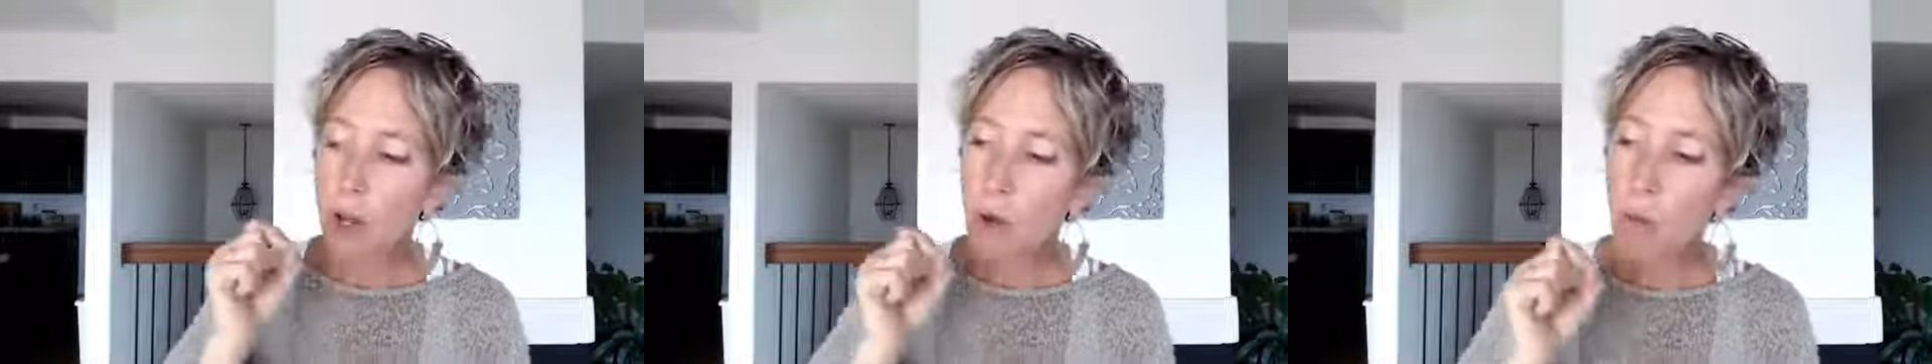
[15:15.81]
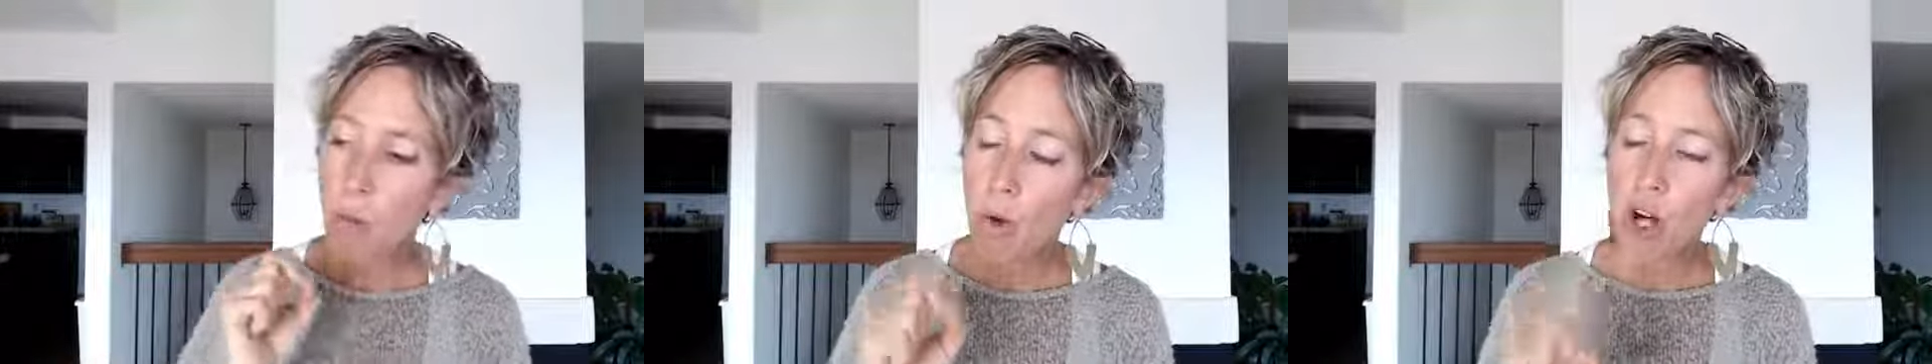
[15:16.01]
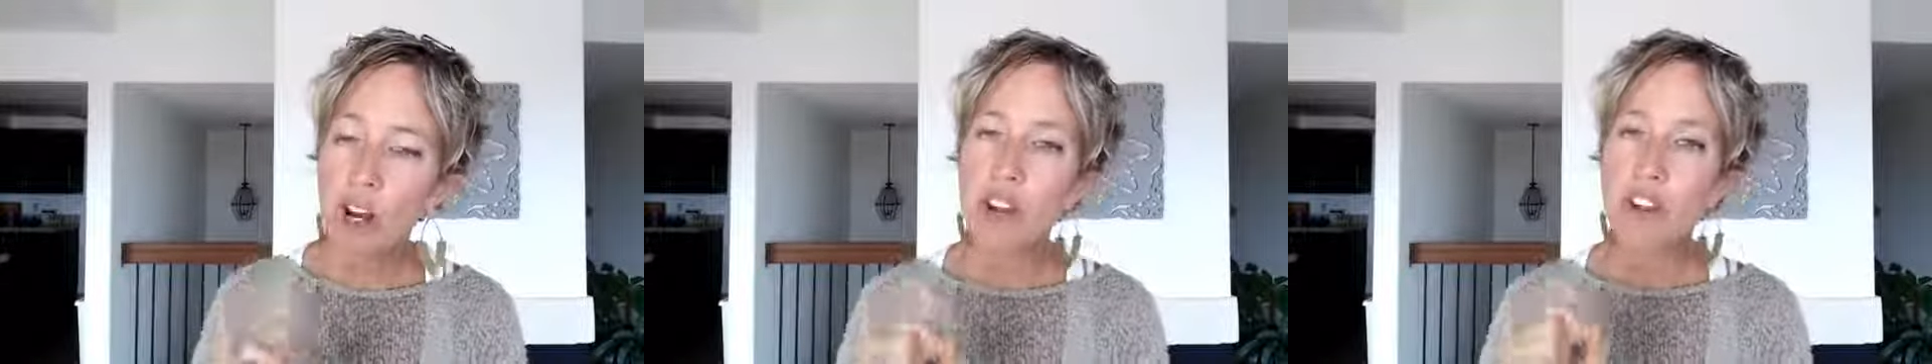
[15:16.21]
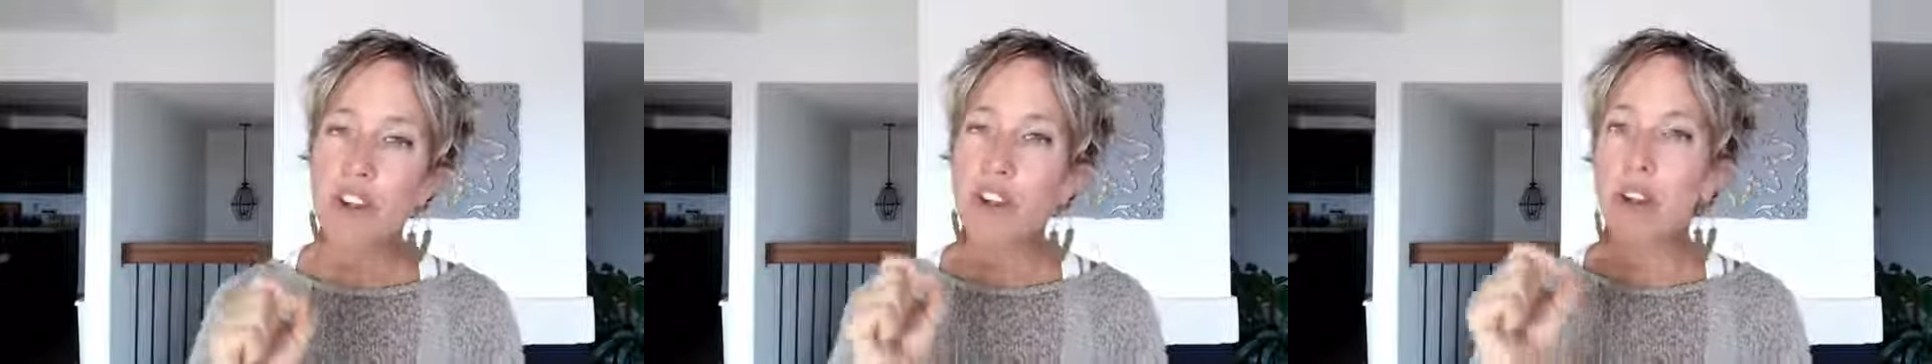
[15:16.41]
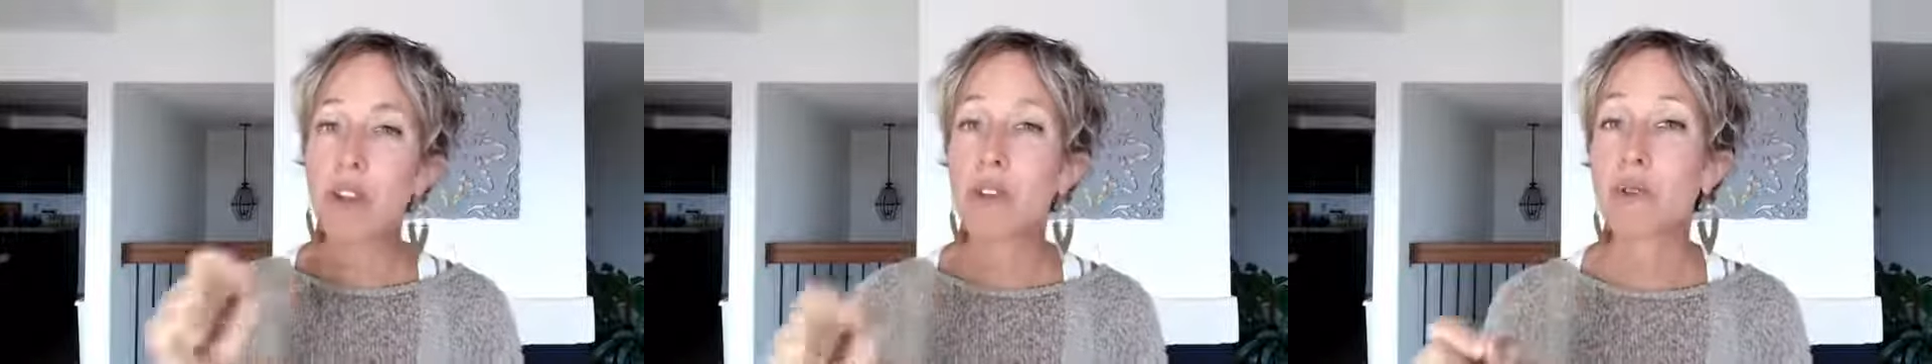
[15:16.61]
What are
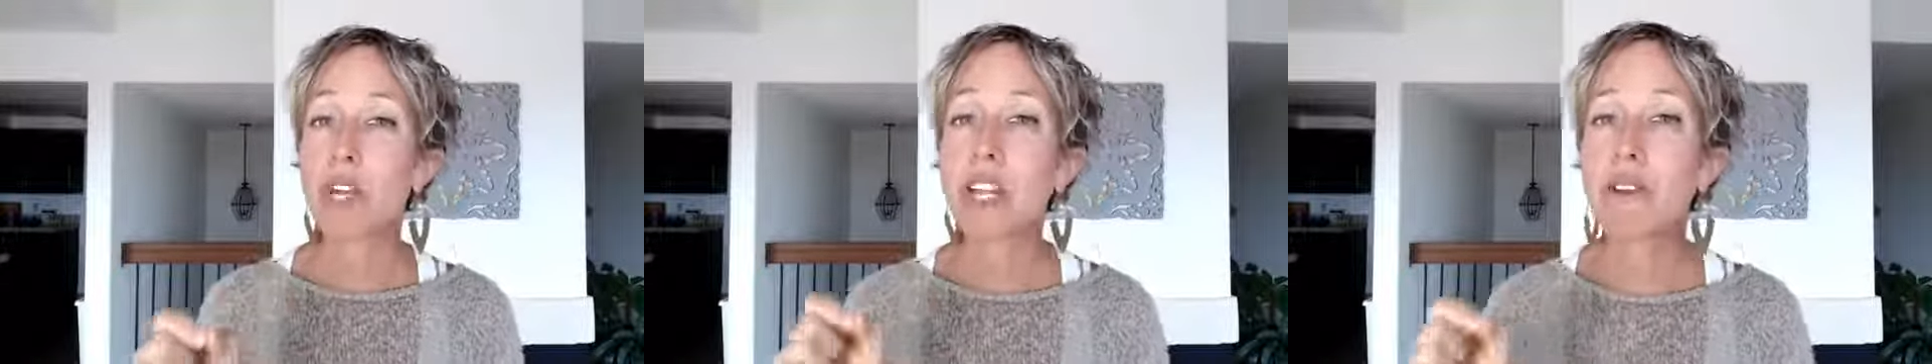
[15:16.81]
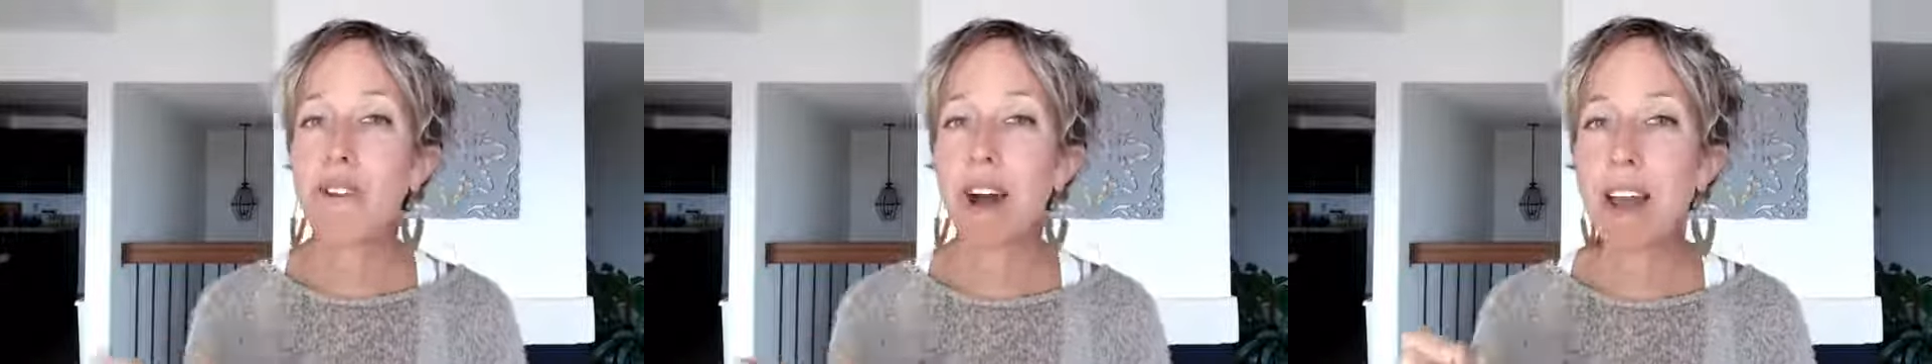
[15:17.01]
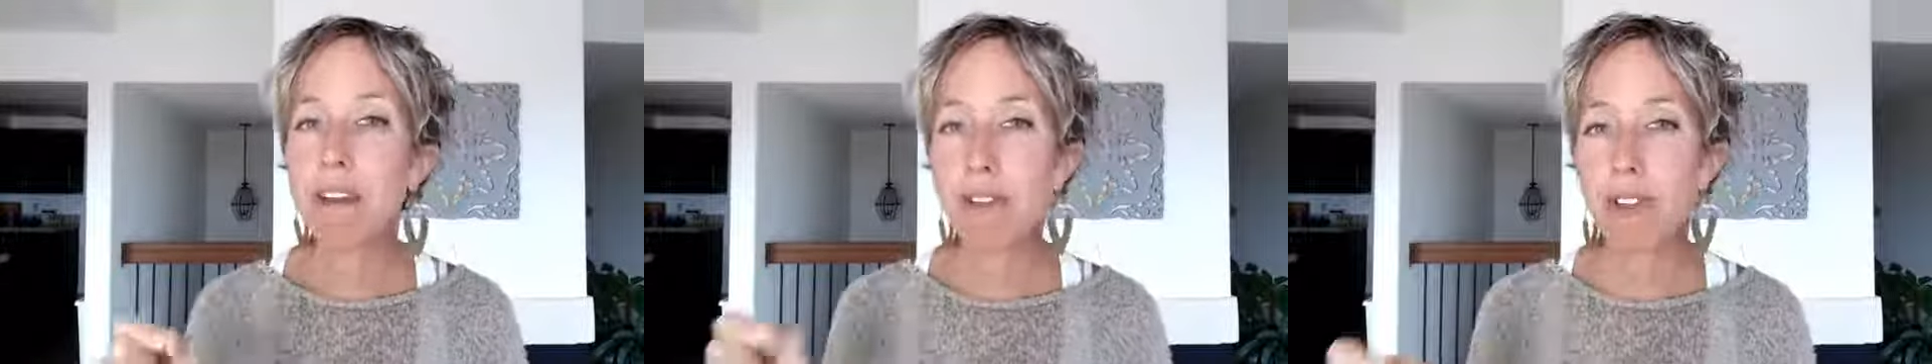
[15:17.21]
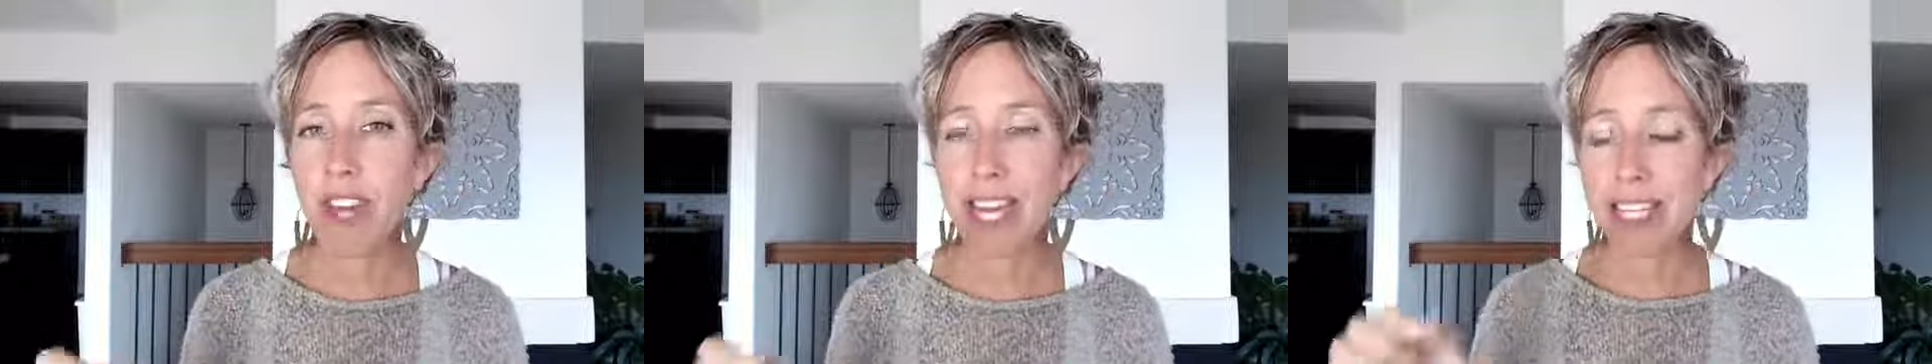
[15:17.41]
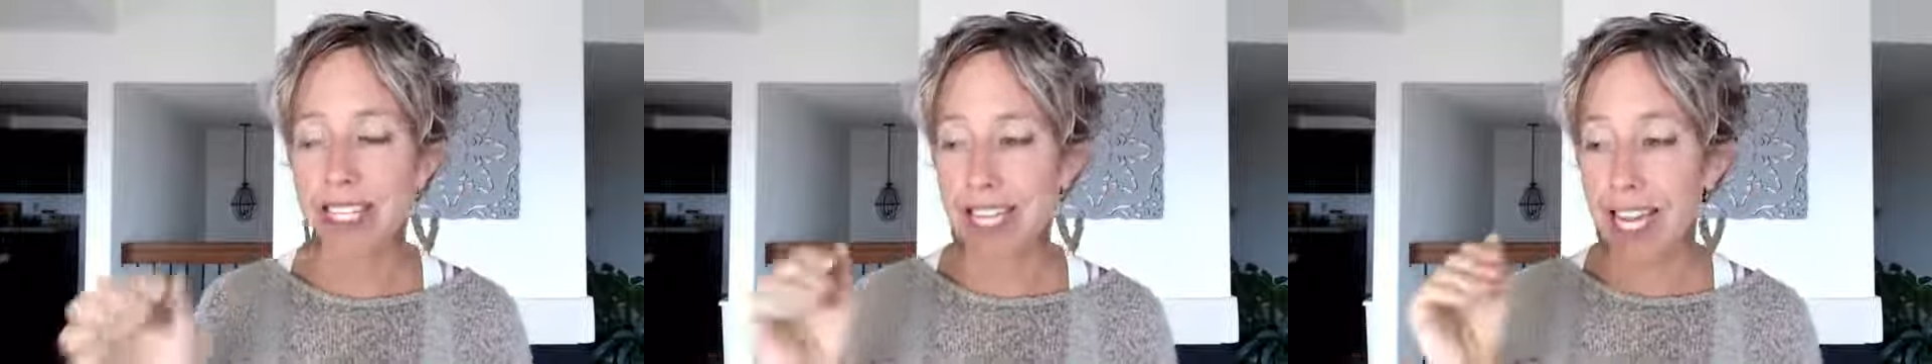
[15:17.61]
the 3 to 5
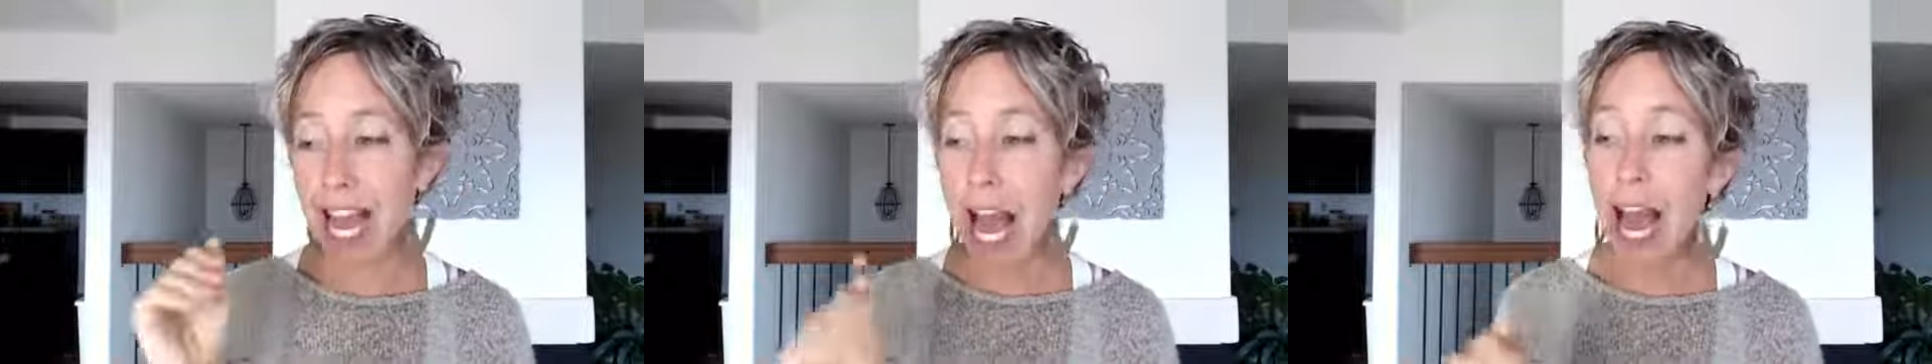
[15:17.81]
things that